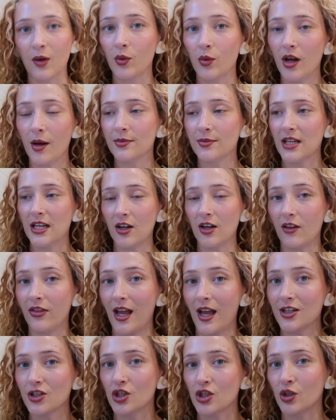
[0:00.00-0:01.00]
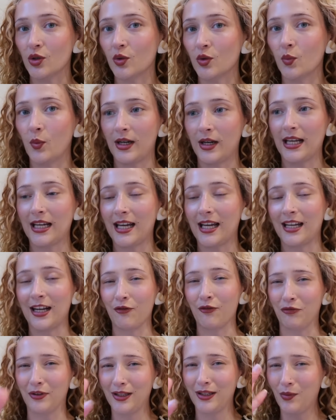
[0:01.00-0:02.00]
will update on that shoot when I can. I
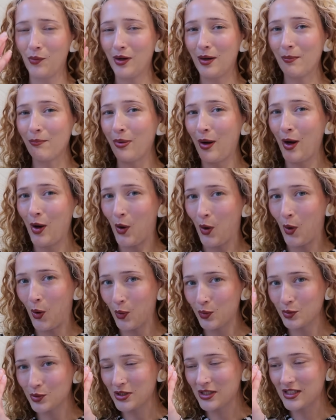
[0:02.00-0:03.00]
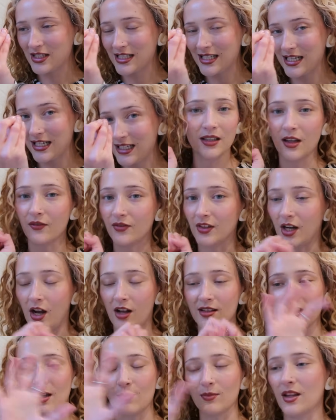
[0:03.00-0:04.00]
really wanna post. Love the
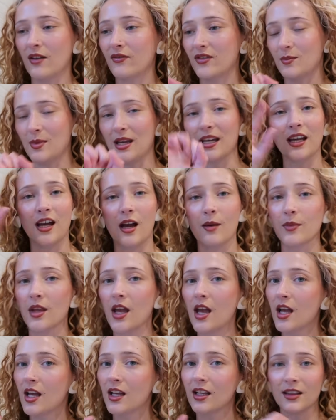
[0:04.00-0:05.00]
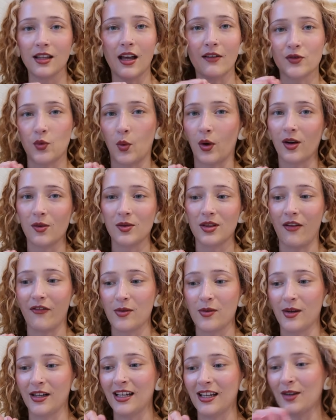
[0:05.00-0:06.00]
concept, love the makeup, loved working with
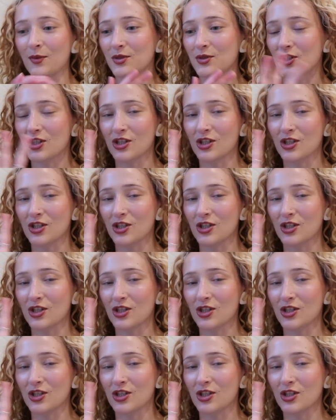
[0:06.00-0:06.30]
everybody. It was